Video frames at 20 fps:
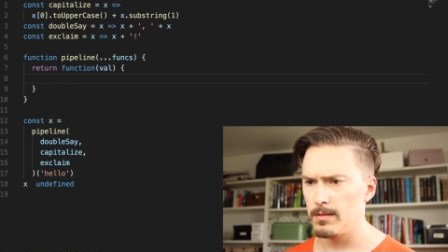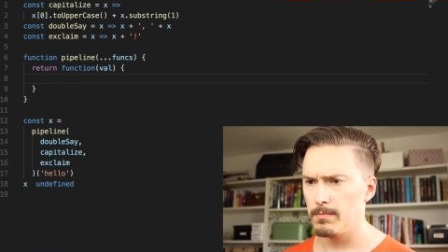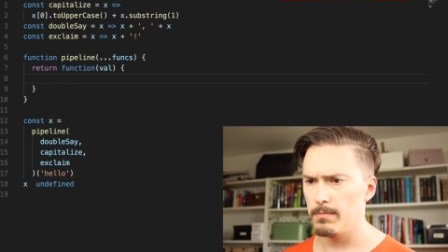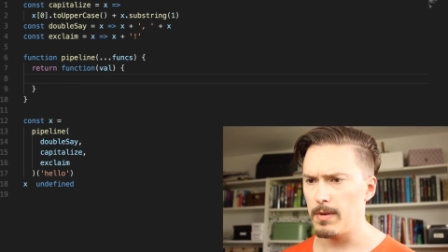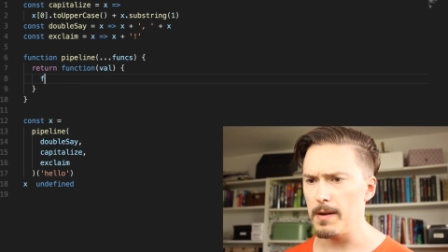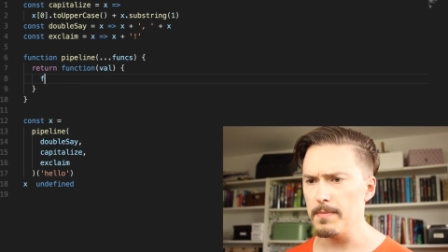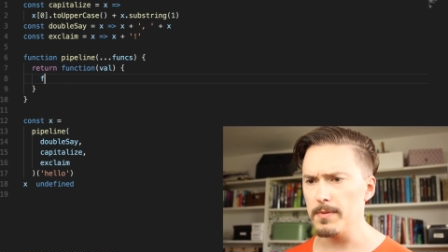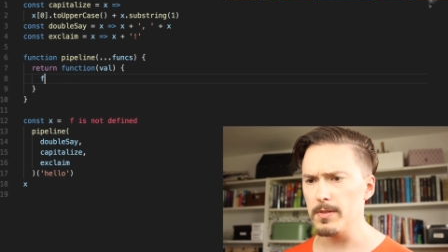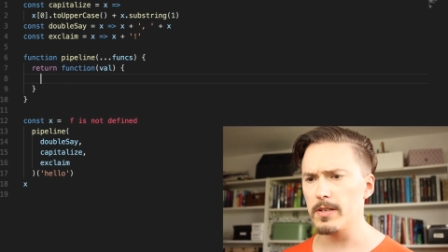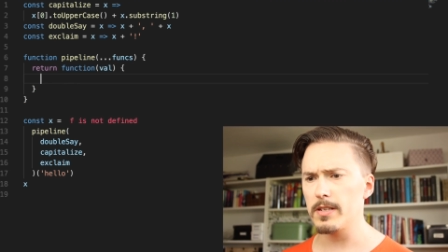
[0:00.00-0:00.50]

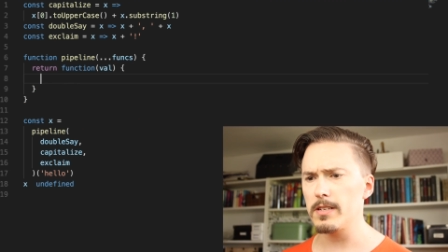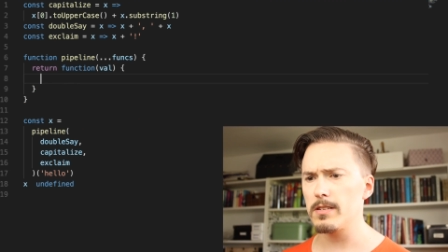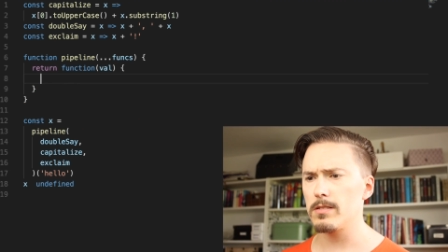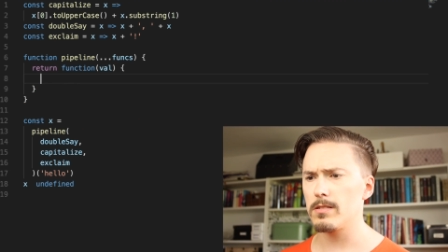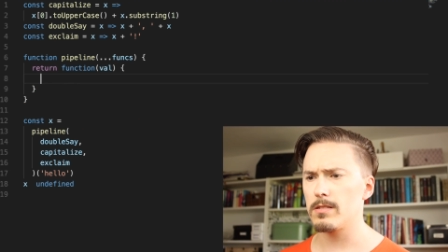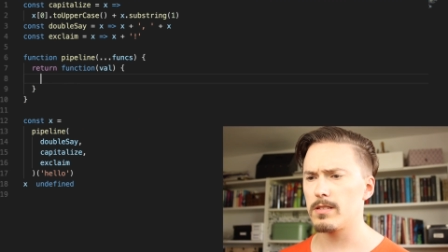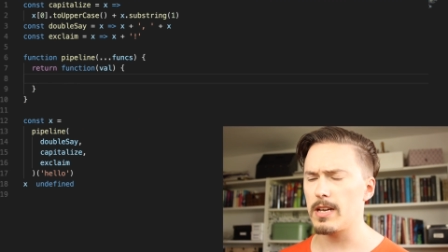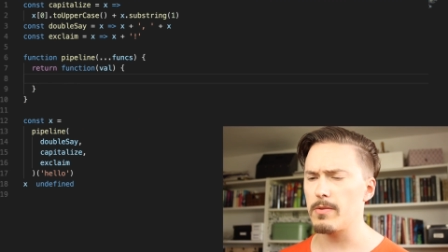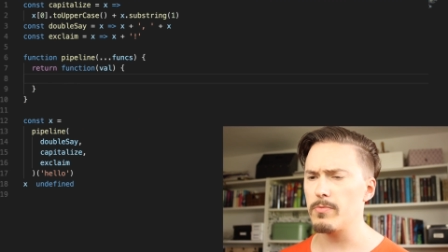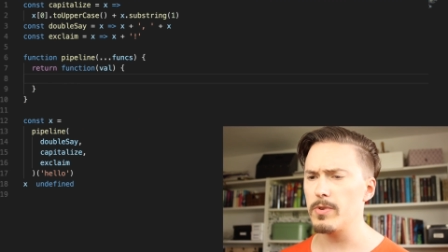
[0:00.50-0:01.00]
Perhaps we
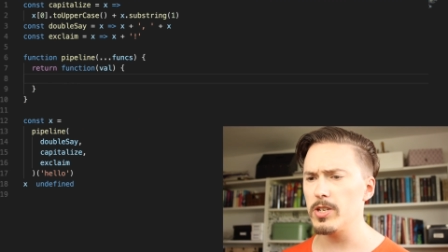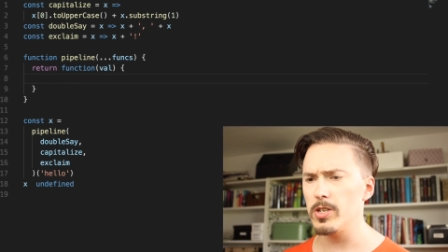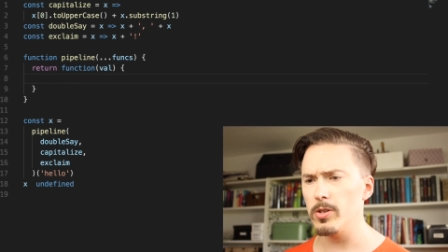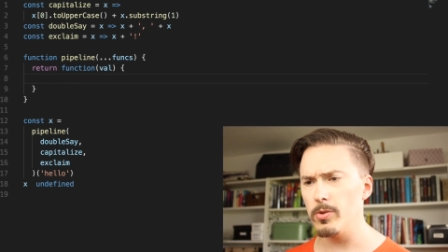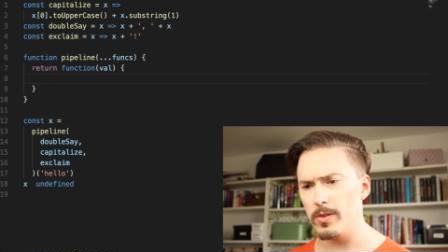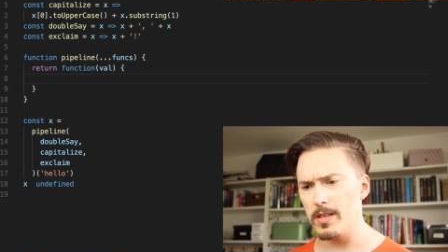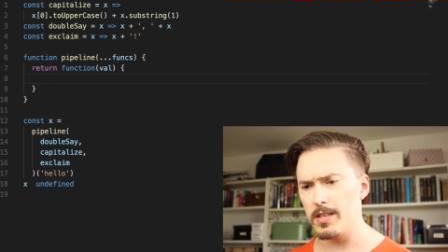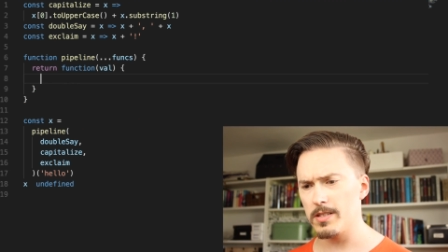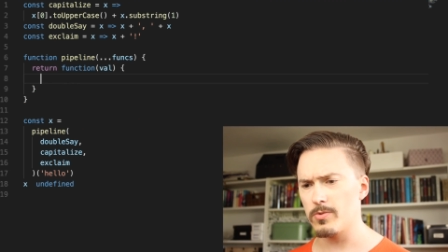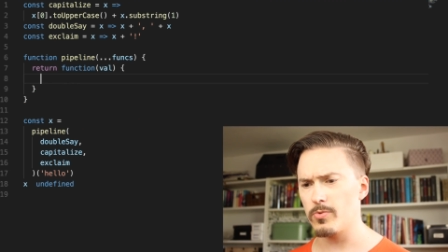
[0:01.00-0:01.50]
can we
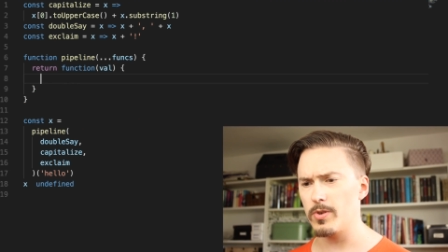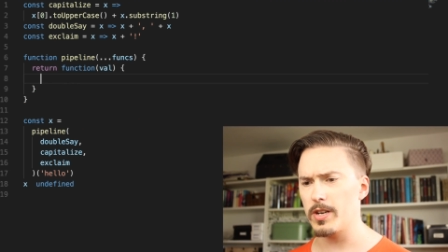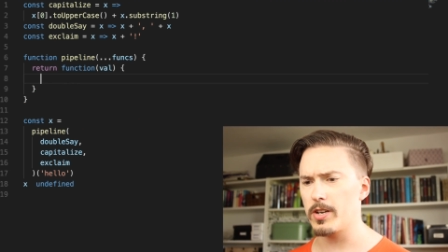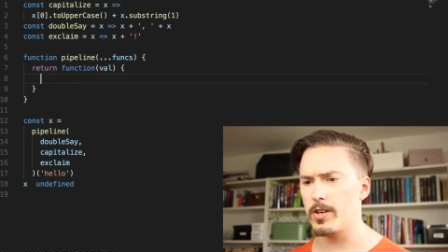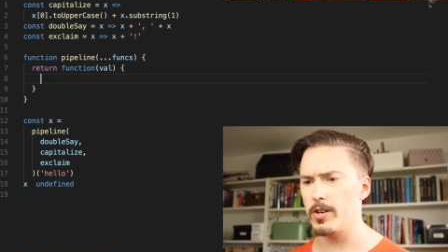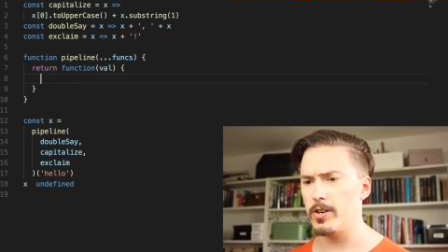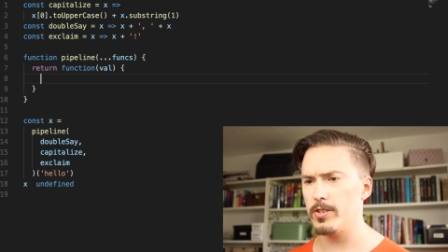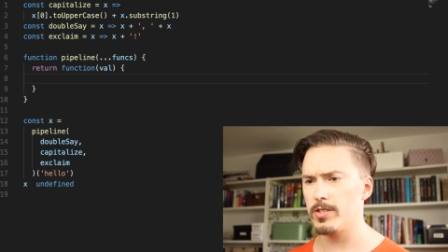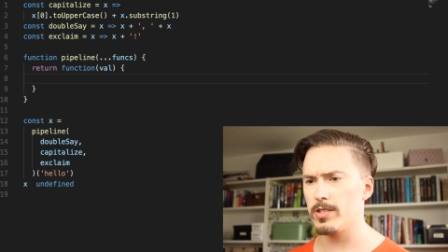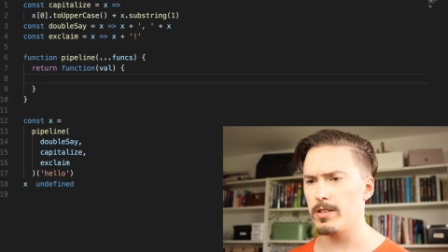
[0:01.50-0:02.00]
do this
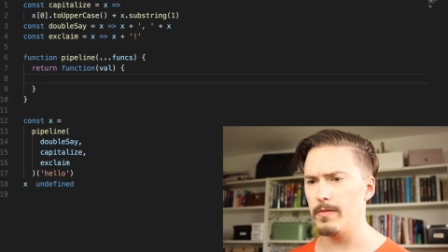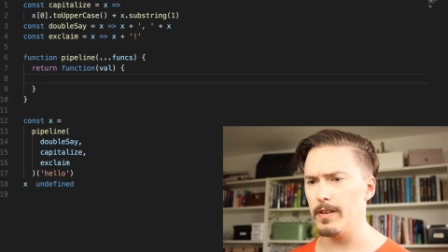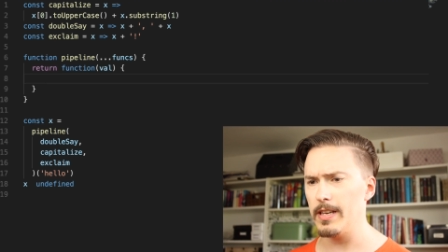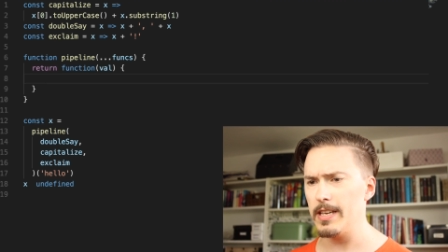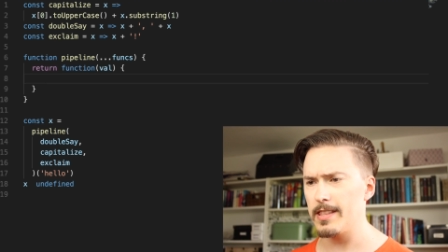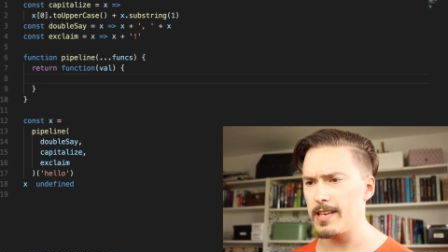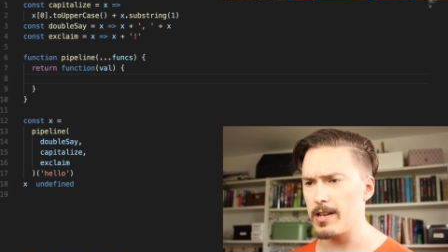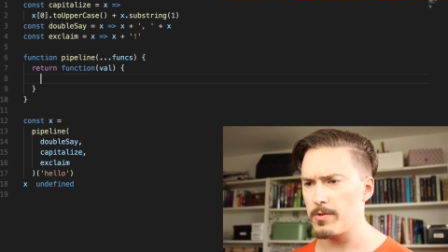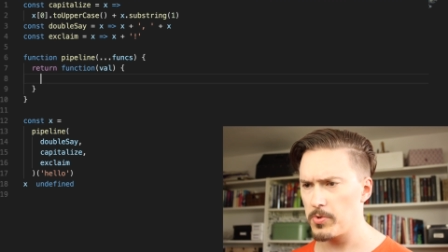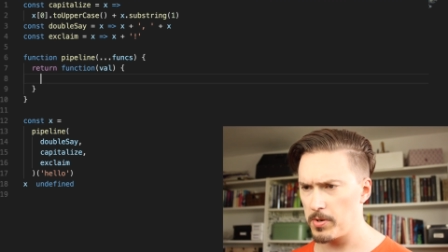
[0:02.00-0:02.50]

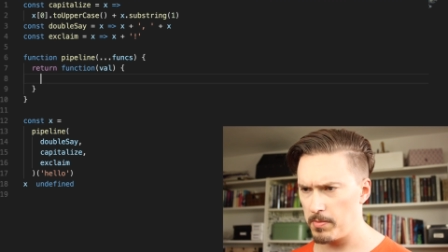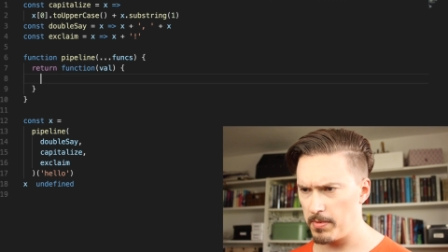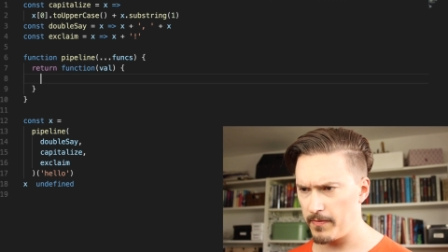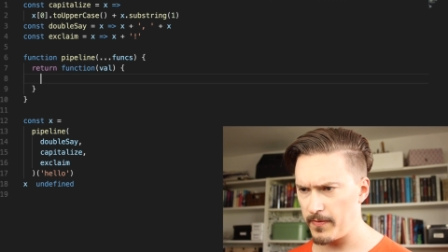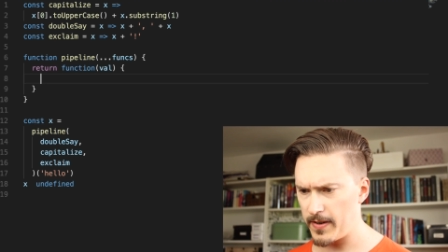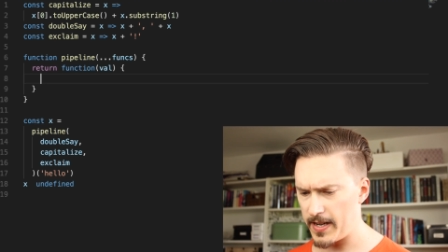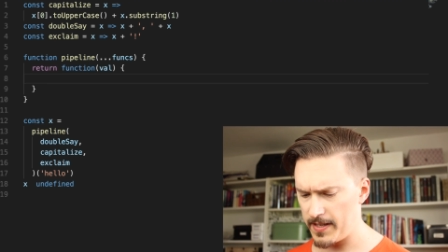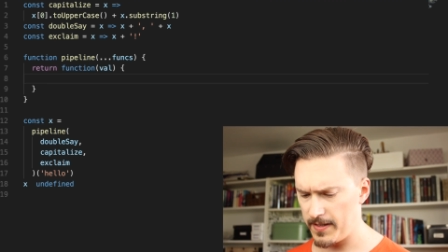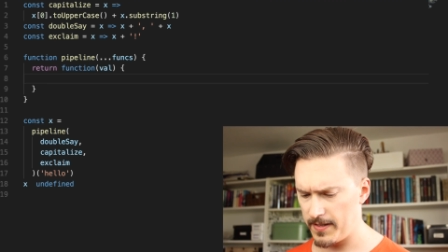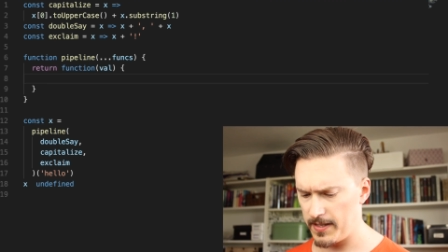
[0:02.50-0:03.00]
recursively? That would be
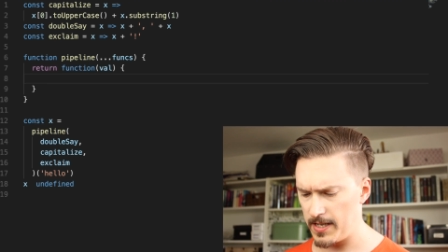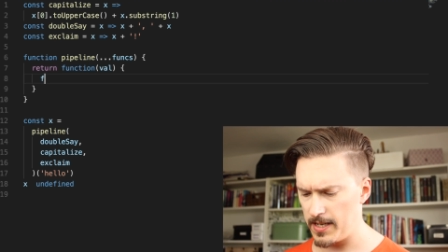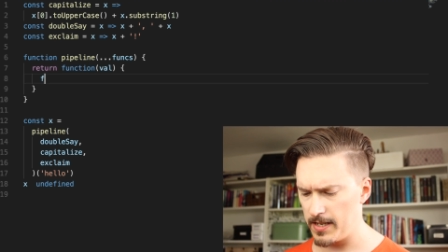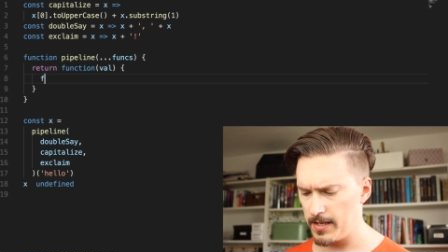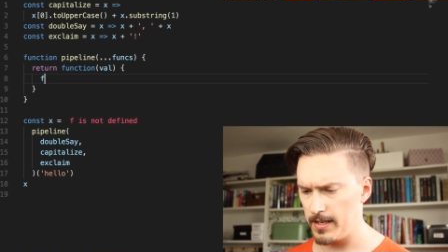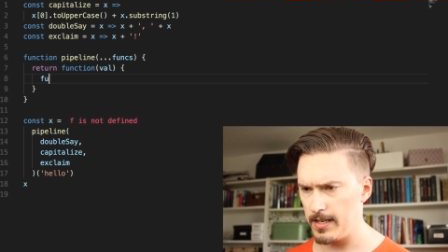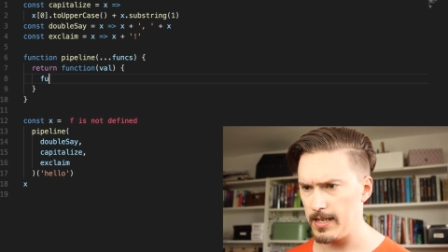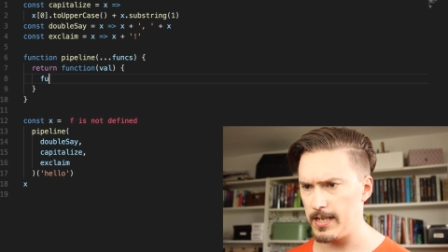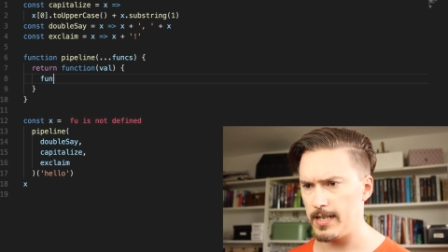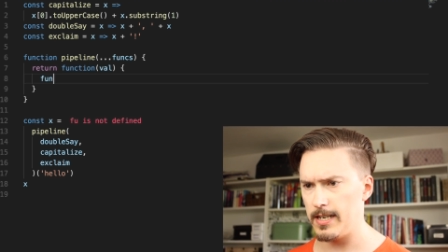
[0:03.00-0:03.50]
fancy.
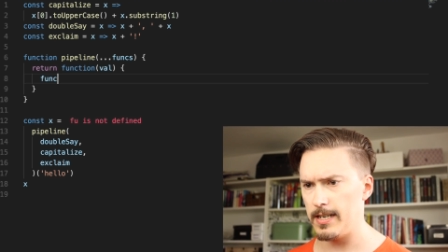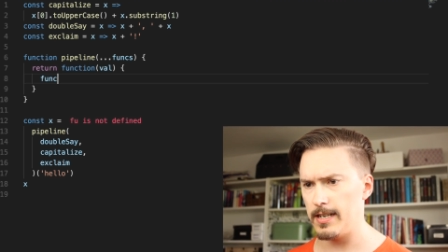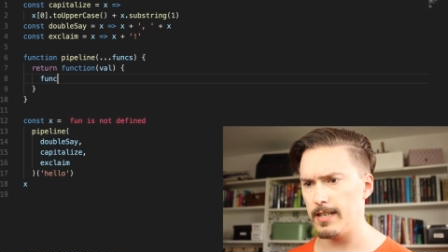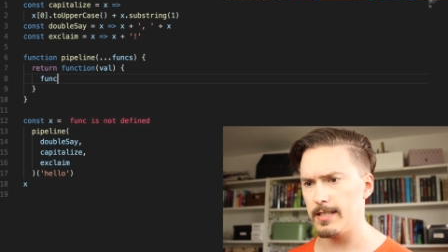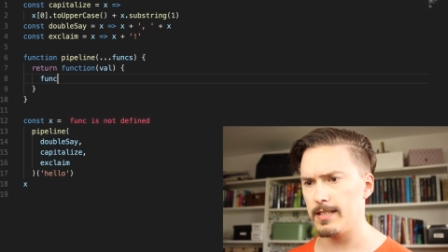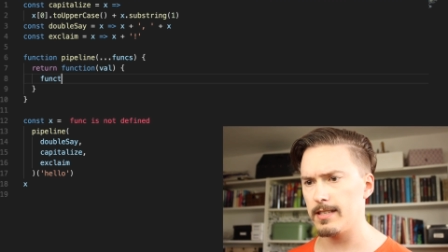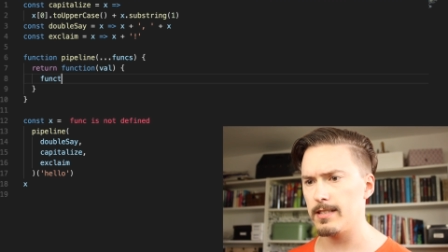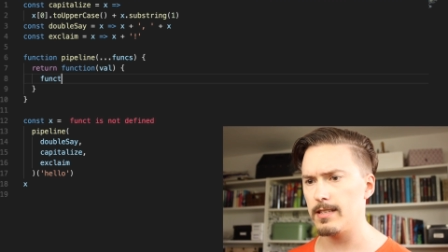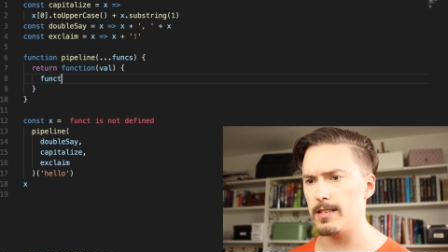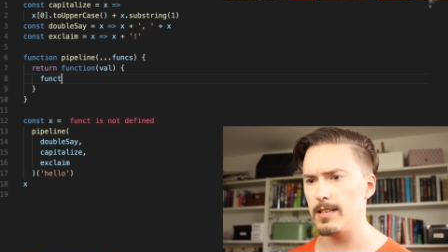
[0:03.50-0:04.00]

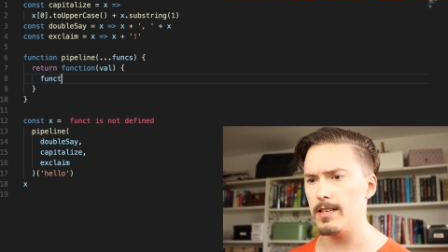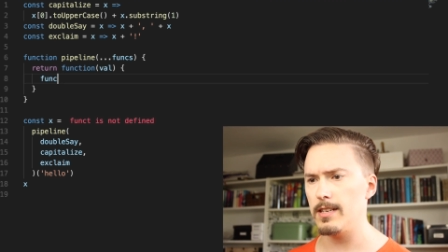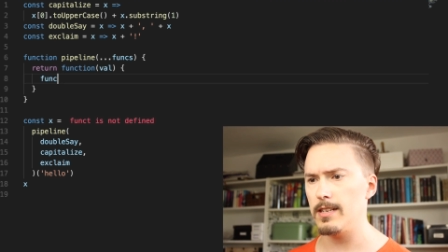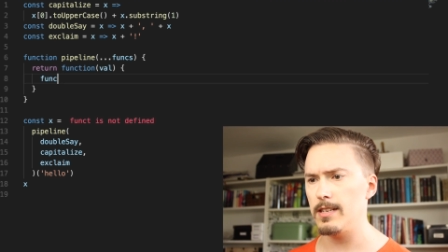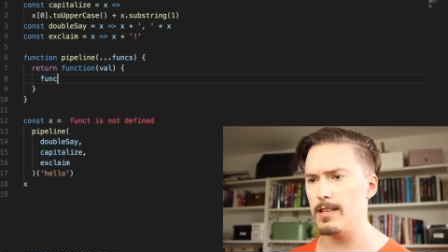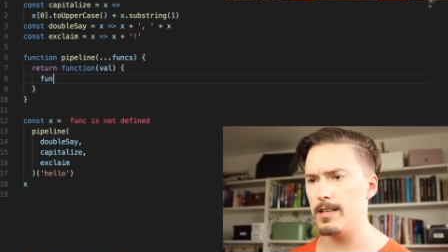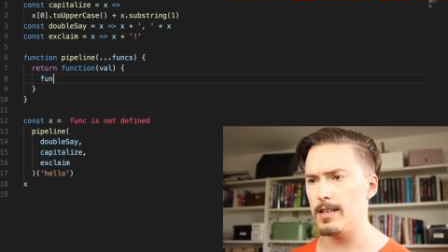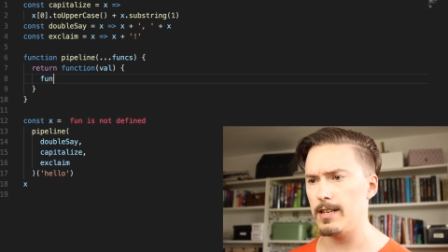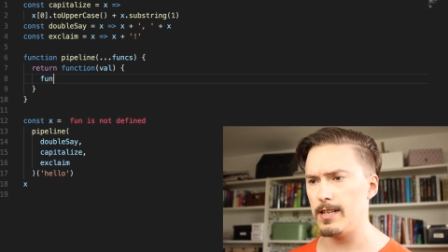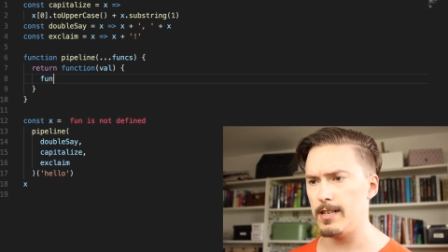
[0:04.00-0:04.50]
Let's
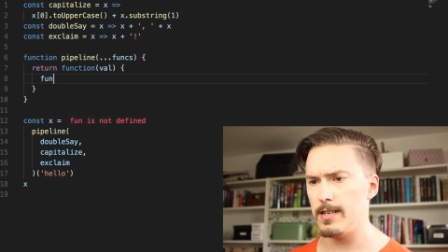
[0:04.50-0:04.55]
see.